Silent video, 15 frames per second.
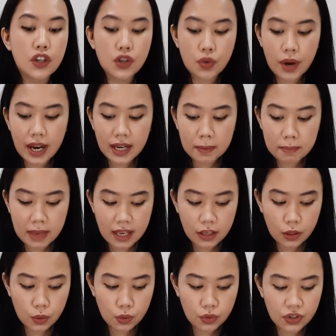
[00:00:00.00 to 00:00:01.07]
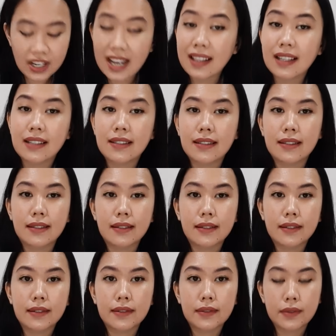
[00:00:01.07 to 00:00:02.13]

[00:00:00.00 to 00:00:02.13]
trying to make you jealous